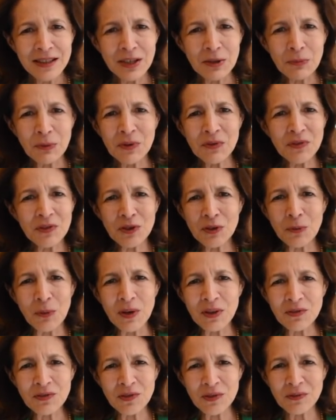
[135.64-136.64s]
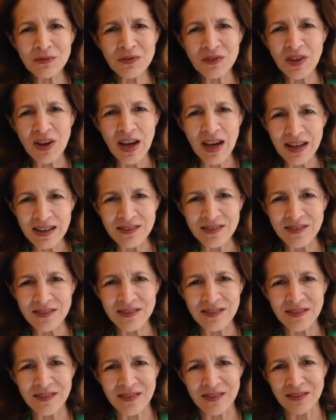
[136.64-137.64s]
It wasn't a question of
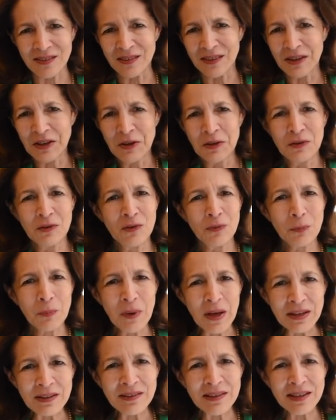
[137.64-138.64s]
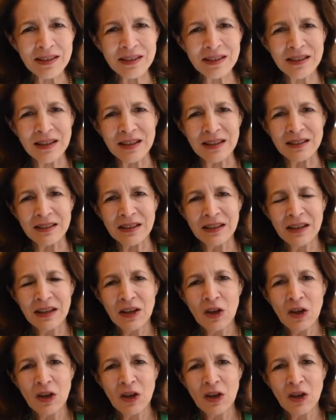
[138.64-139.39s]
taxes and spending and